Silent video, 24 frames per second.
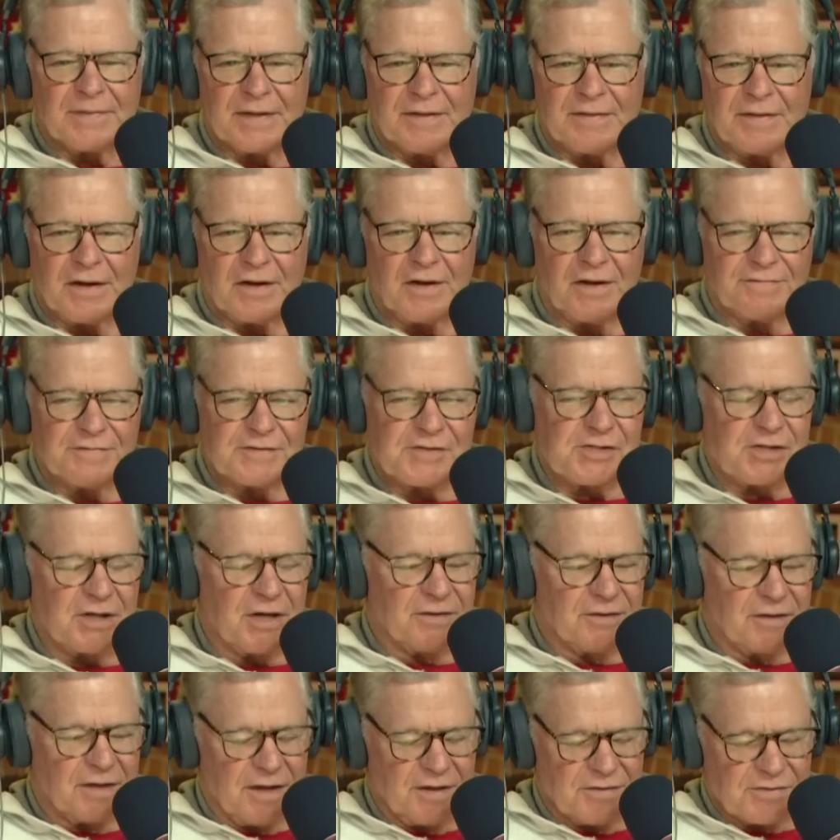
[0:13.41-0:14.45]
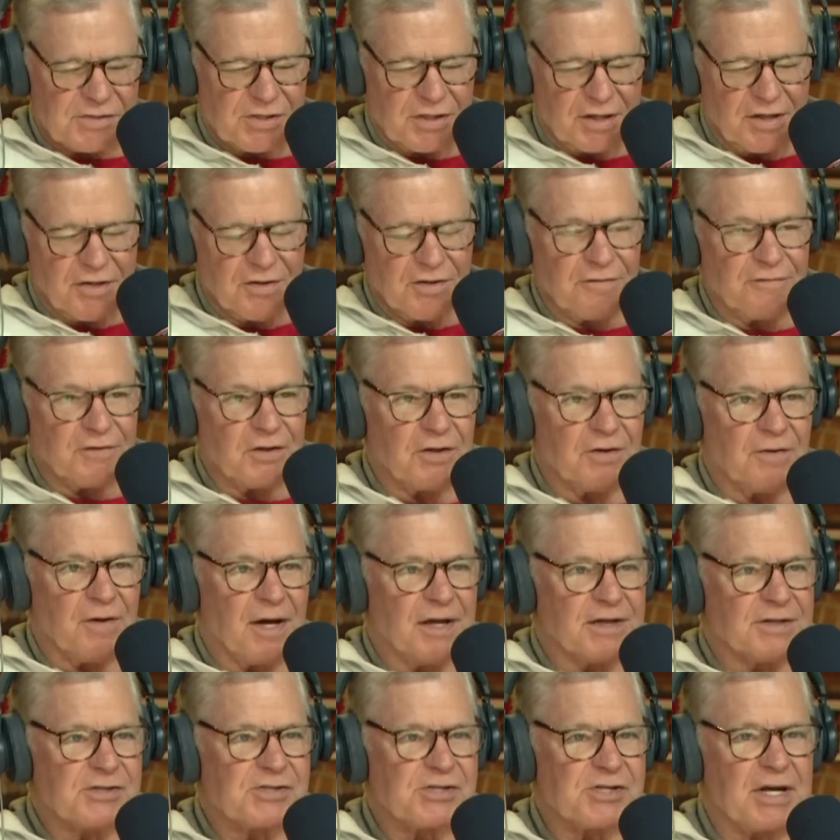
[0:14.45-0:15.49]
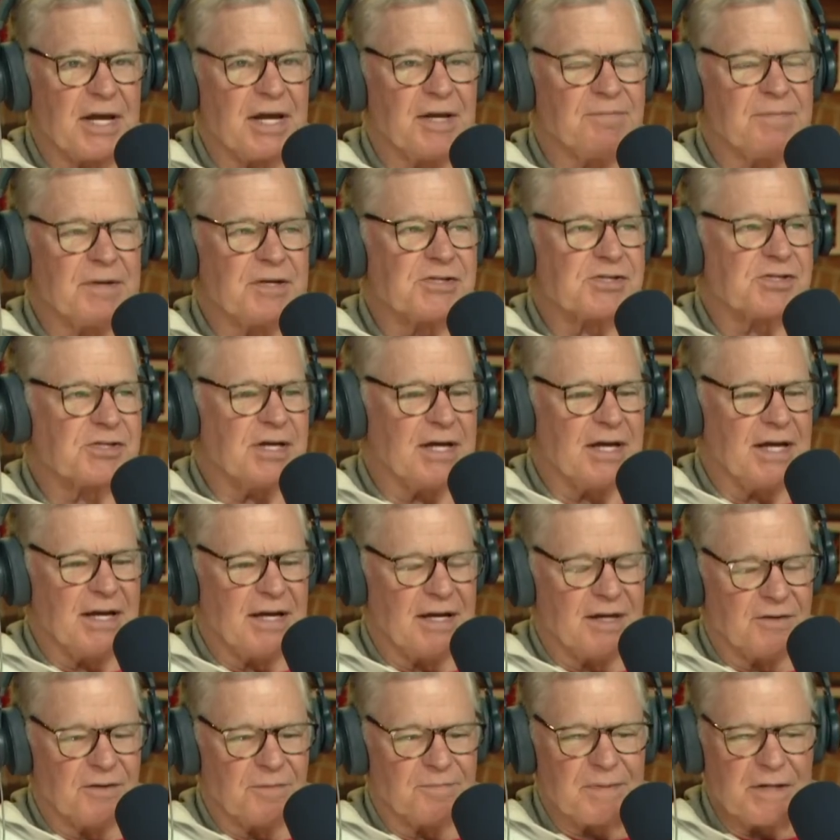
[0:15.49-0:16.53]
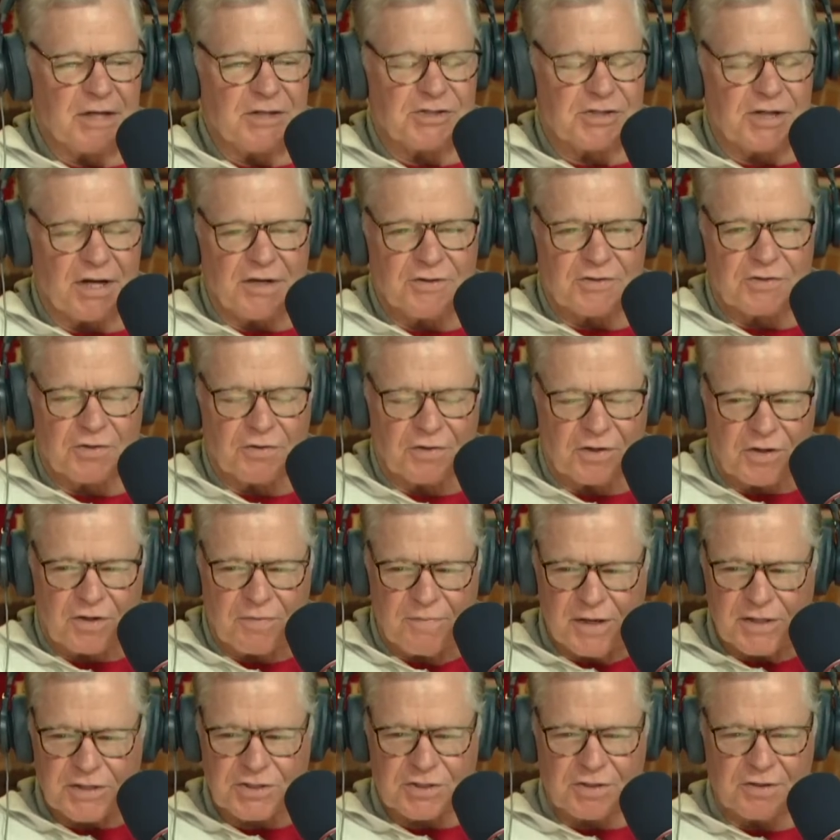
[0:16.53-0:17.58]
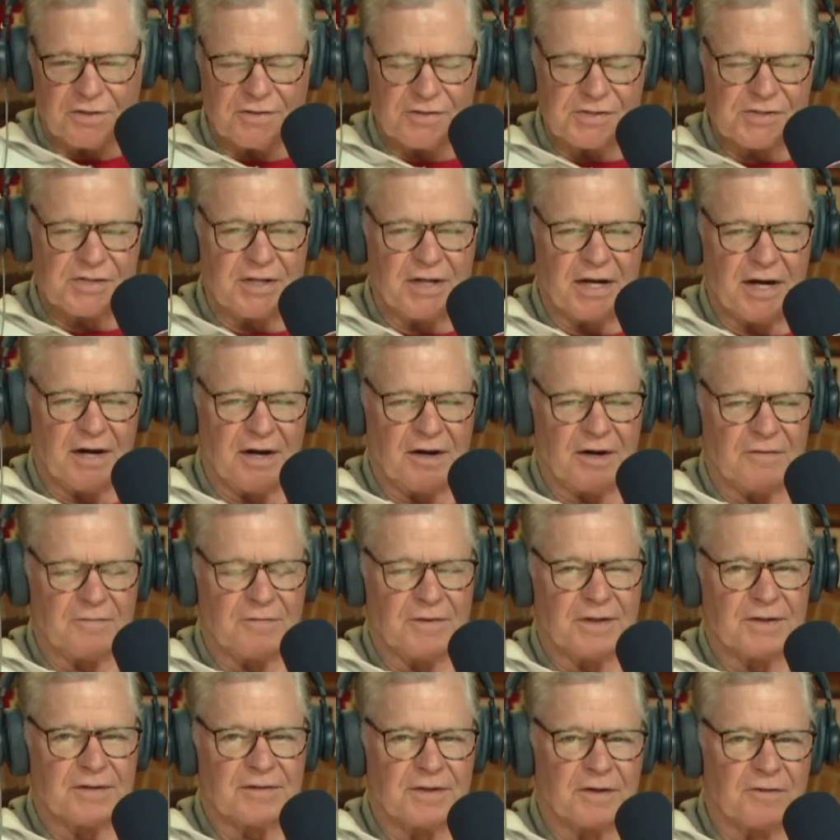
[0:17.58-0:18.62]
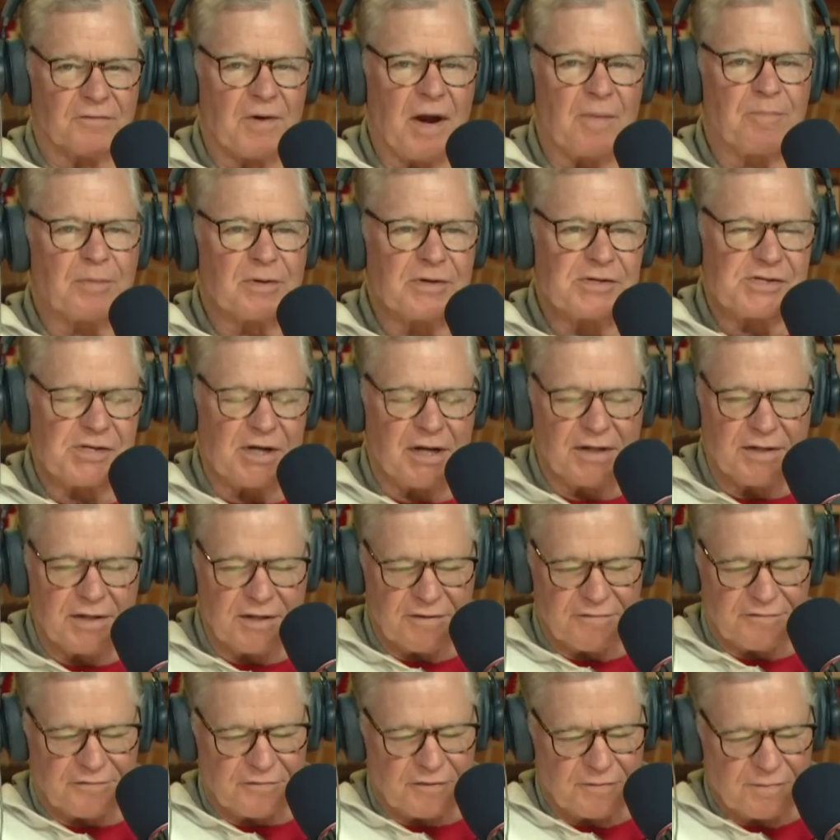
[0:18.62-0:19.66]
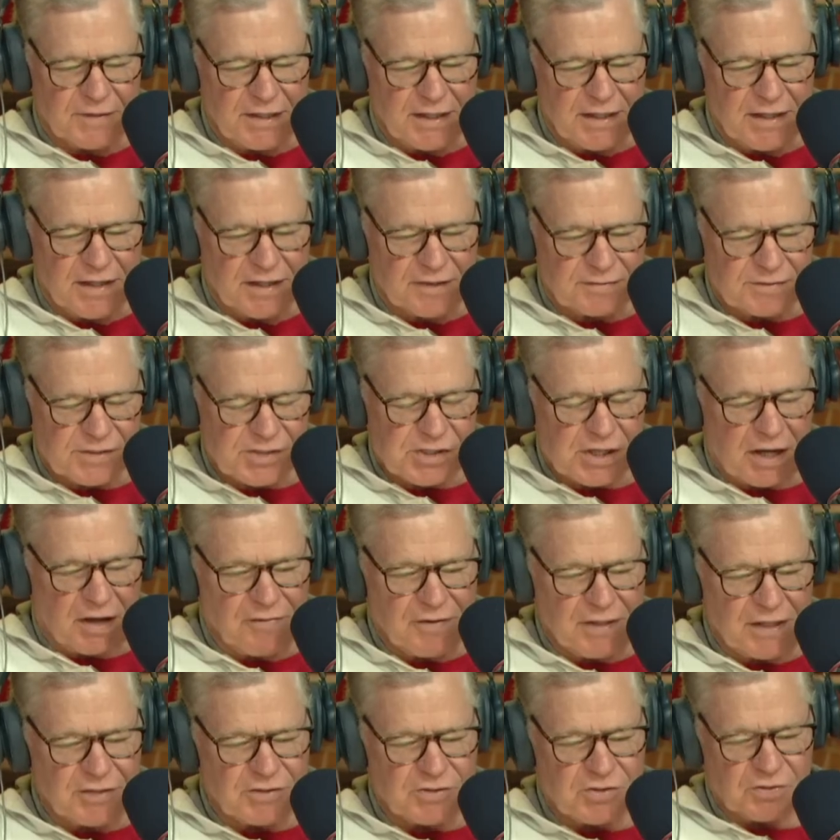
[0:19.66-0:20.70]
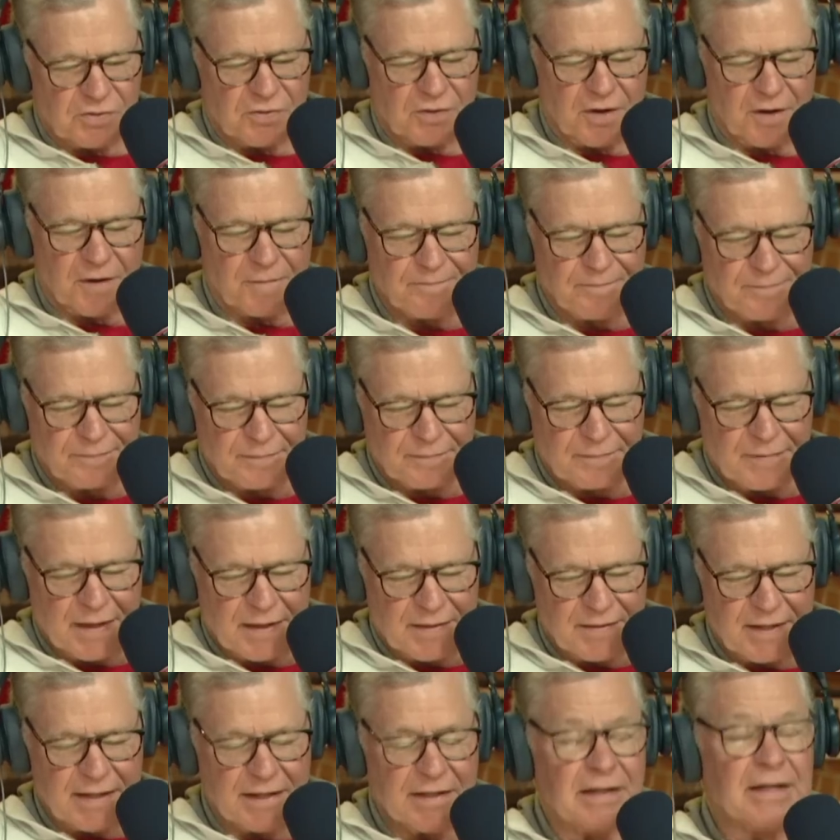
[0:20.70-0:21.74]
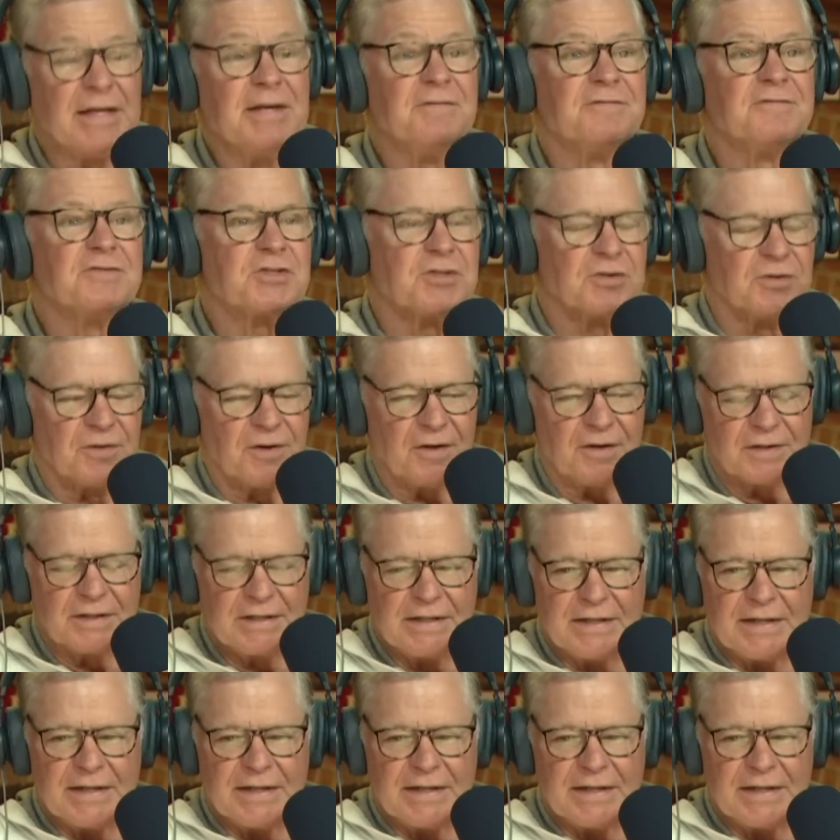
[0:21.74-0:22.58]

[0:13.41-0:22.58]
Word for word: And then all of a sudden there's an interview on C N B C and the P G A Tour commissioners there with a representative from the uh, Saudi Tour, the live Tour.